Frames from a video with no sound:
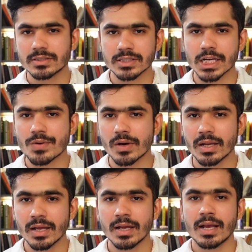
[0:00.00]

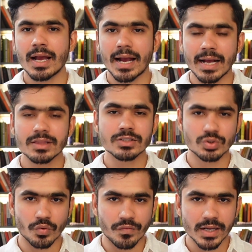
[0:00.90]
SQL and the
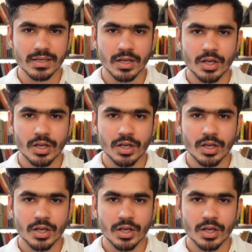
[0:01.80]
Snowflake.